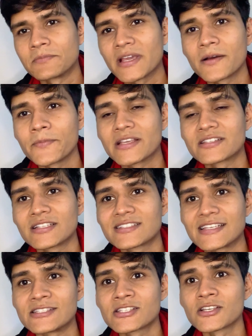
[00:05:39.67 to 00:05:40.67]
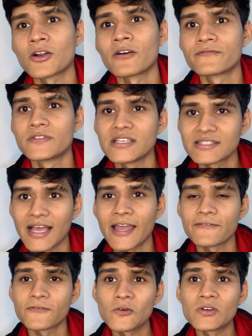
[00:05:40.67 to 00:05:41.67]
megapixel sensor of this
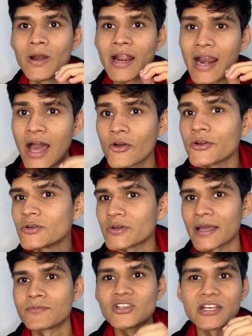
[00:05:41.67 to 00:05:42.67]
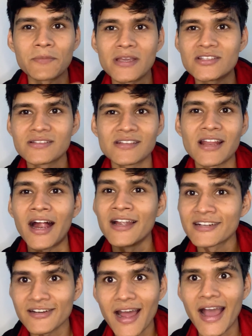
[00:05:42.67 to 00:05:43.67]
iPhone will allow you to capture images in
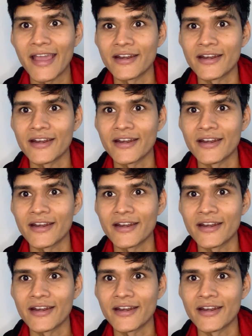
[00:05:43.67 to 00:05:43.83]
ultra high